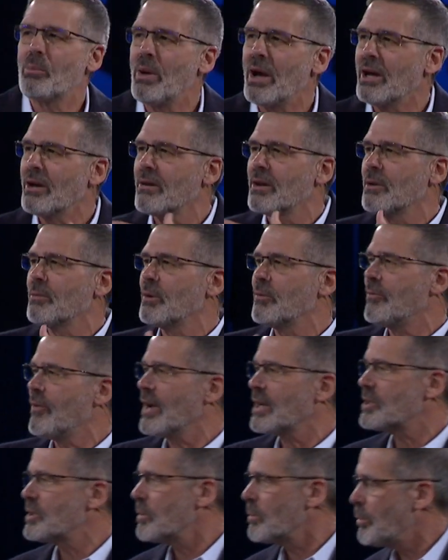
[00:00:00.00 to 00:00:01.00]
a parent, it would
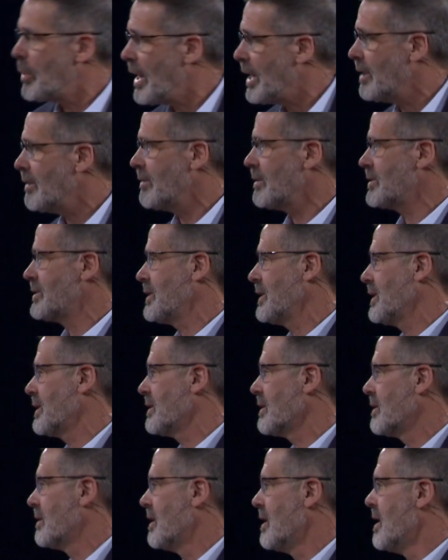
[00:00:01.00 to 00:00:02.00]
affect your parenting.
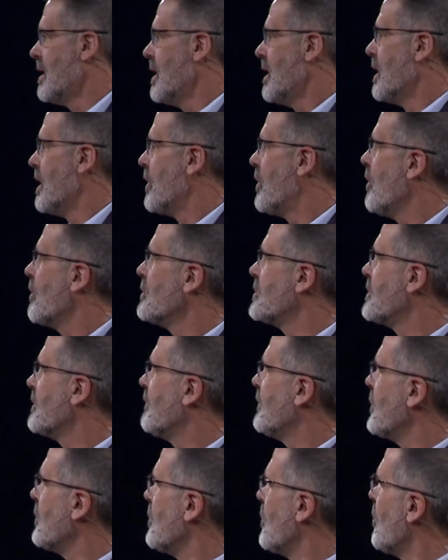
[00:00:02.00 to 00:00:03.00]
Those
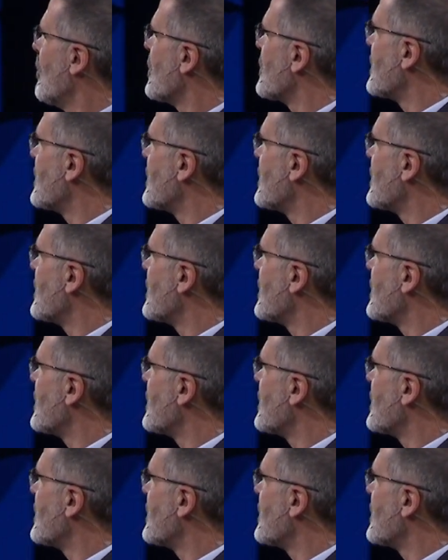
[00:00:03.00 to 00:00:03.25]
of you who are